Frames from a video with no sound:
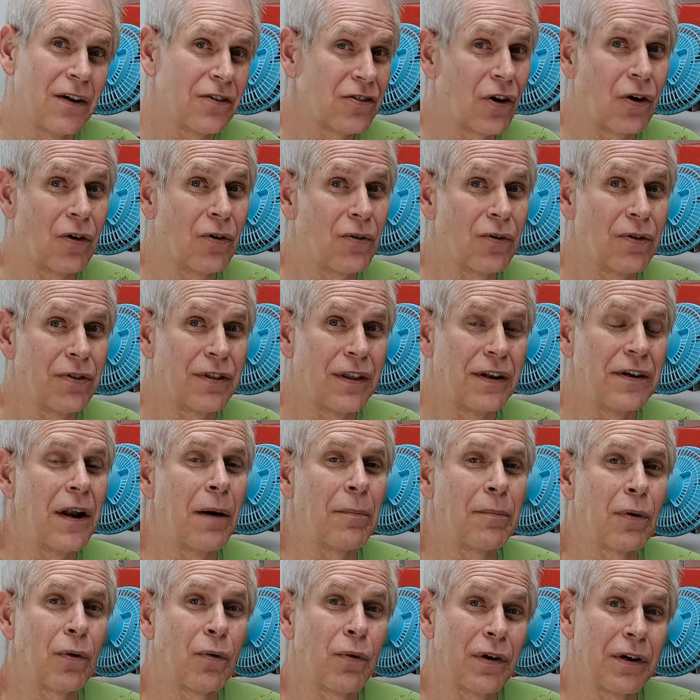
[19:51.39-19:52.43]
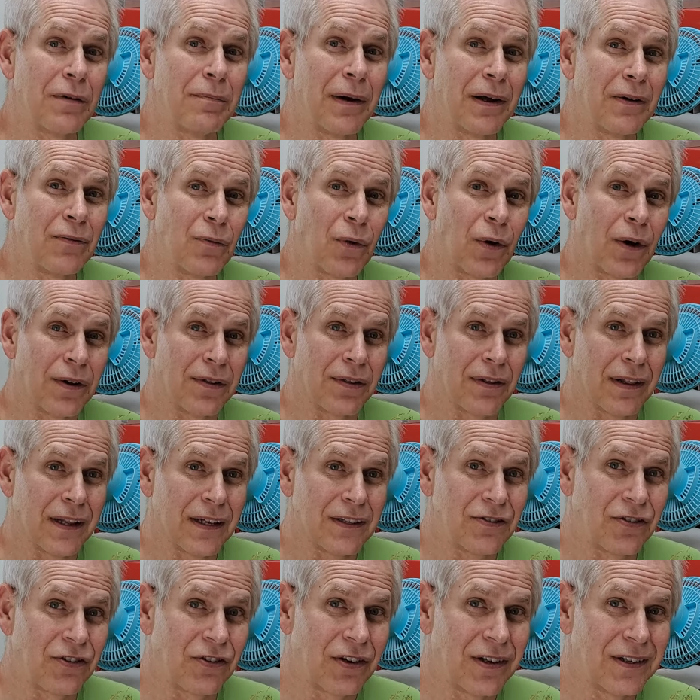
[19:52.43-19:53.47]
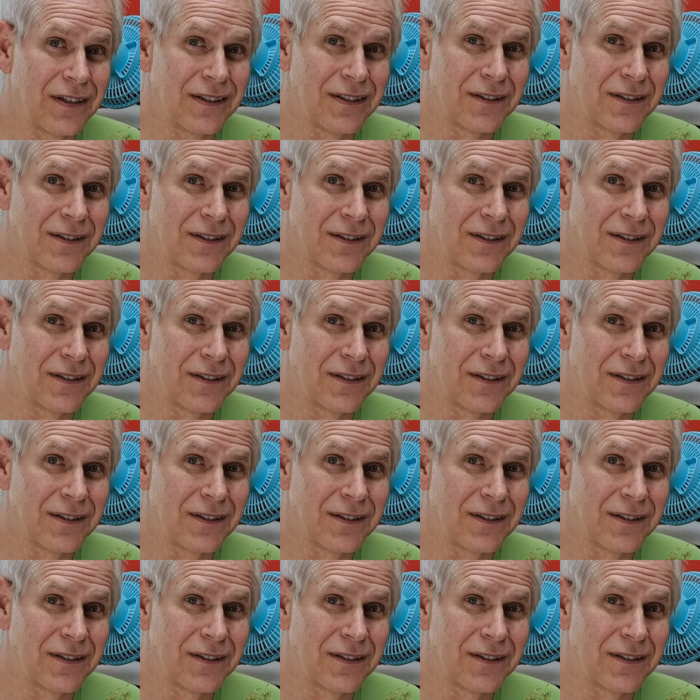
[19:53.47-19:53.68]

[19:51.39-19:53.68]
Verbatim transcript: So the number would have been worthless.